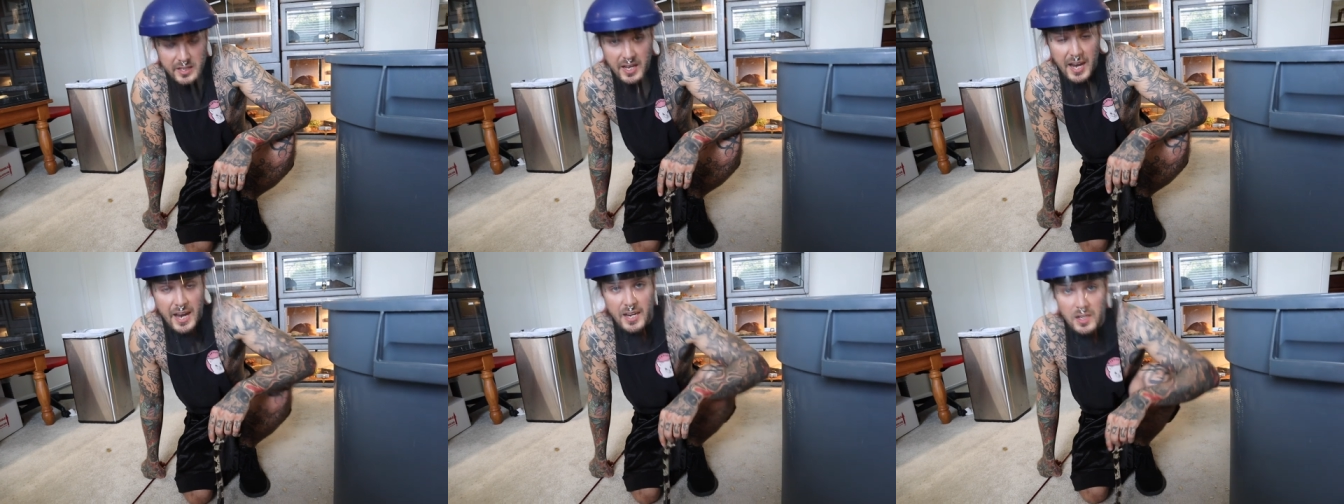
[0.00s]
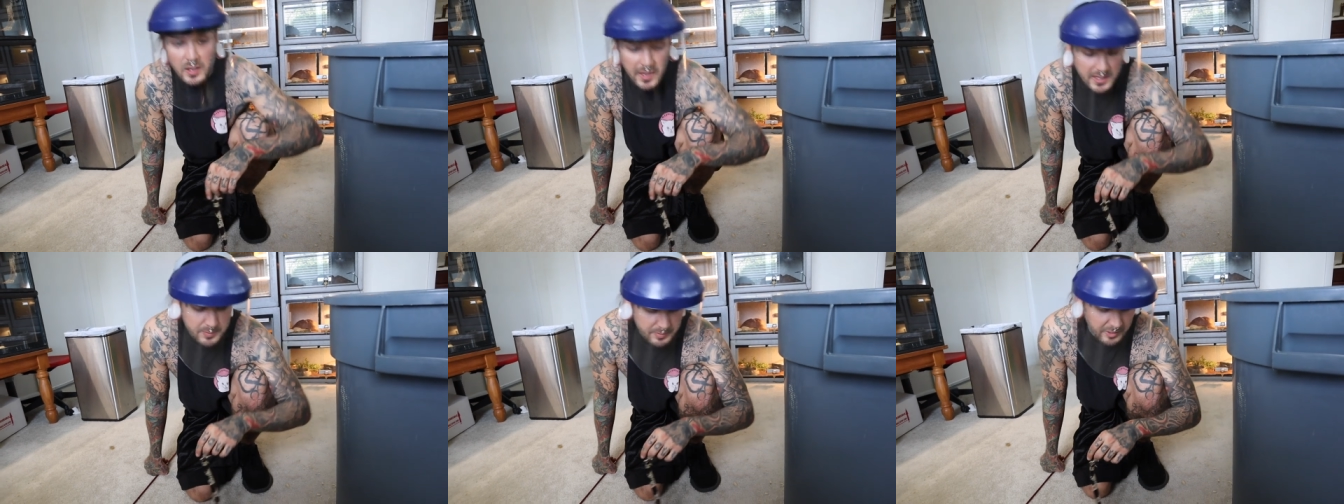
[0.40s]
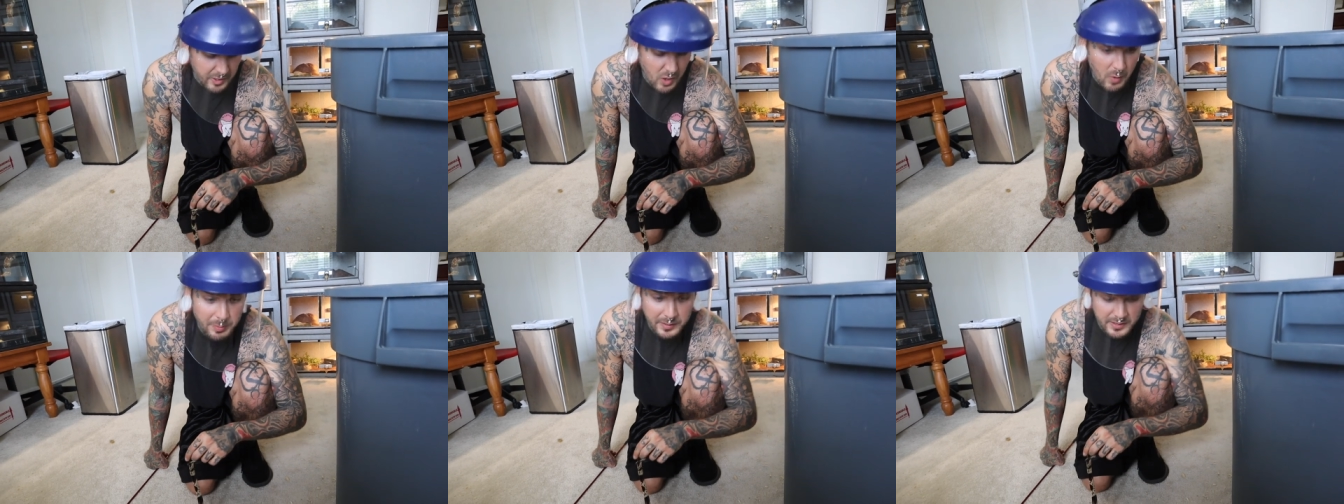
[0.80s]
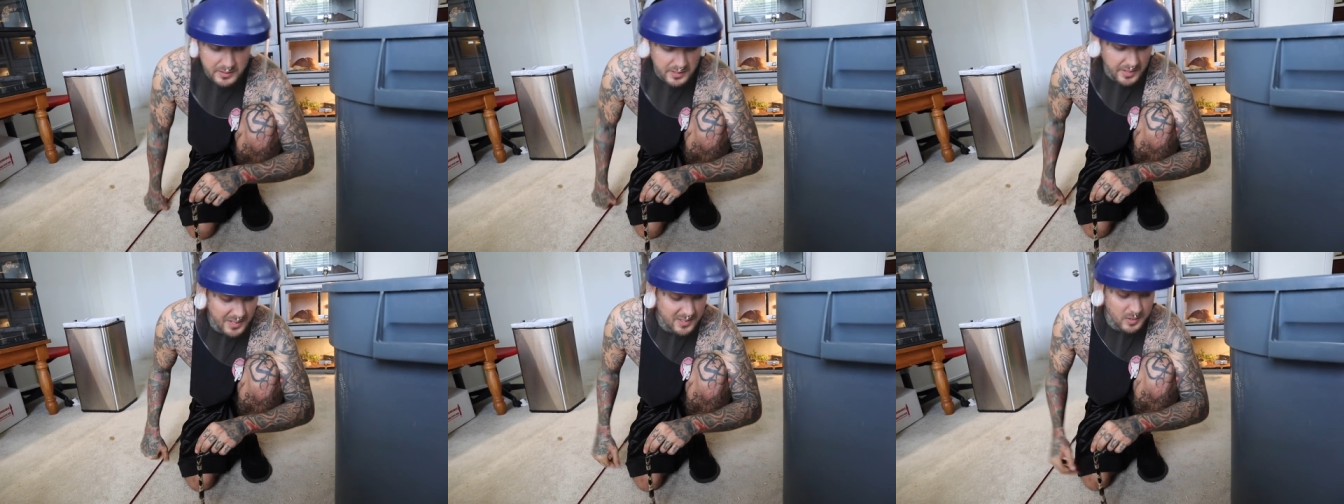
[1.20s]
to get, I had a last minute opening
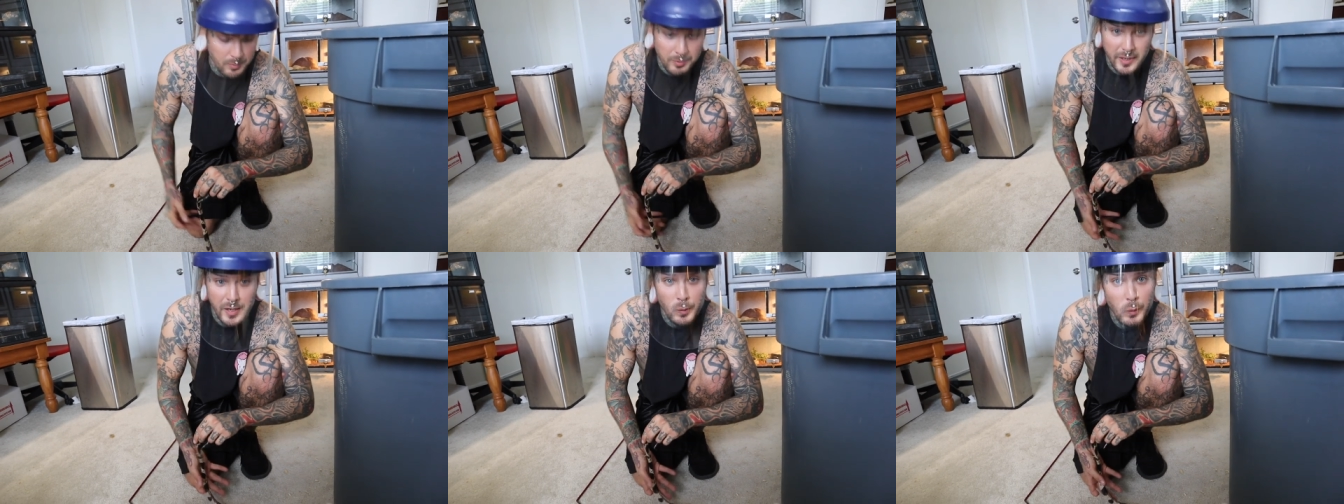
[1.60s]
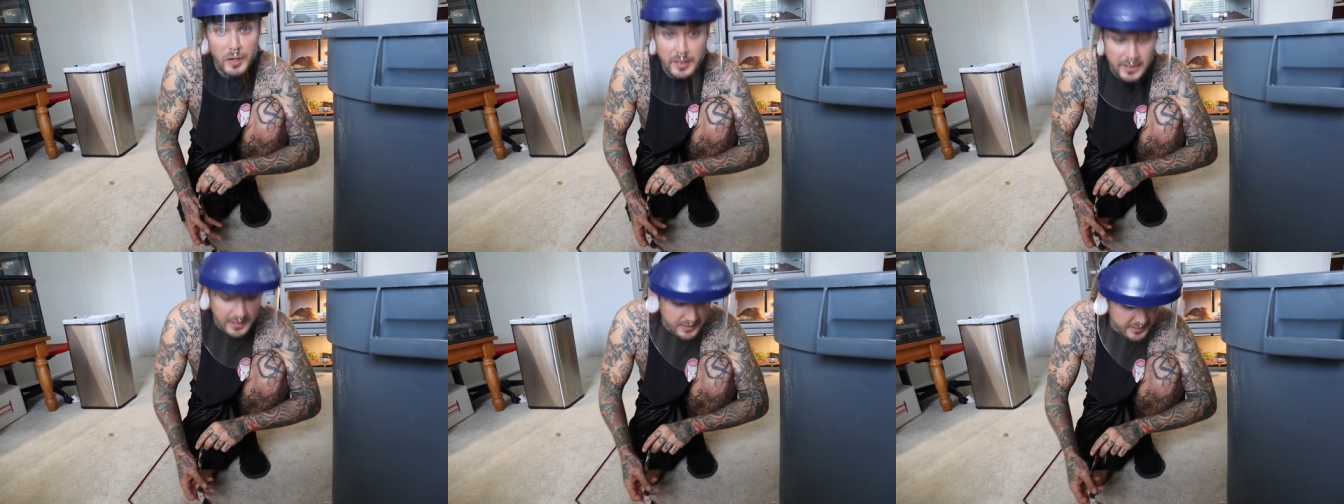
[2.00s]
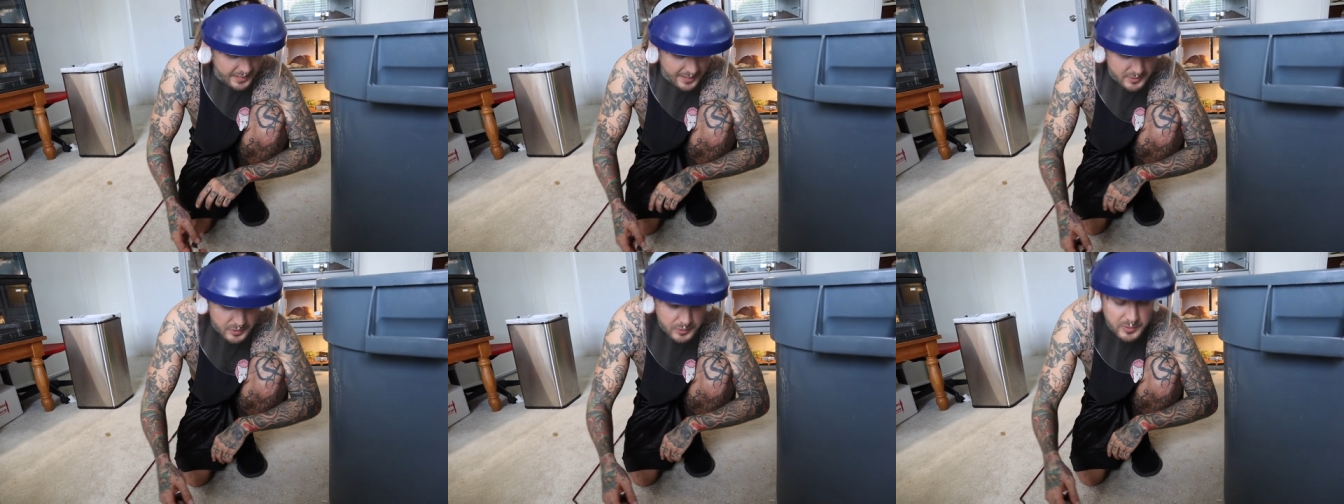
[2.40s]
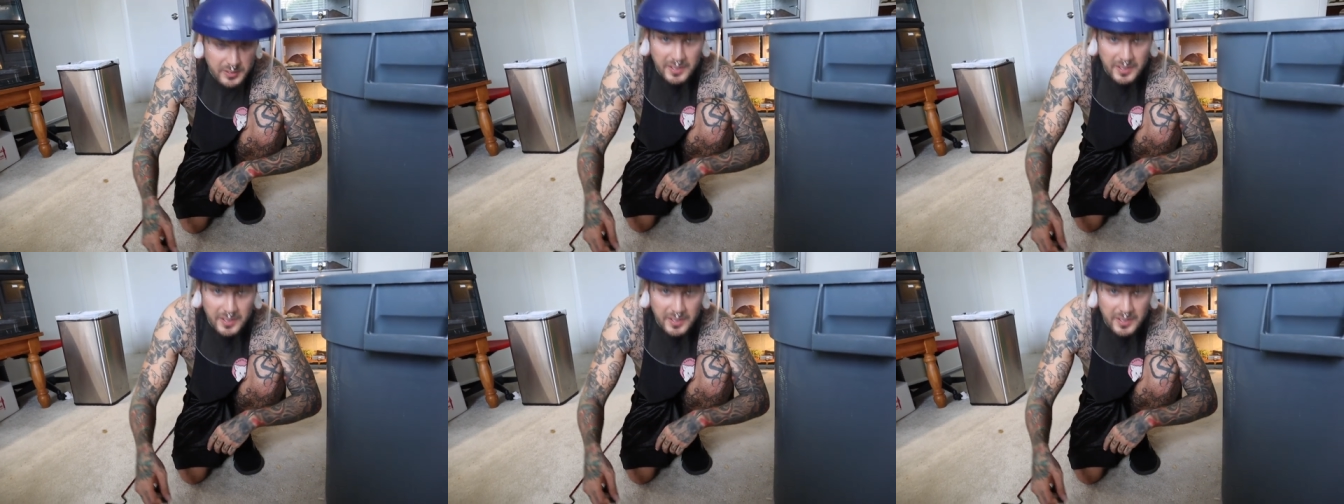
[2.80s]
today, so Blake wanted to get tattooed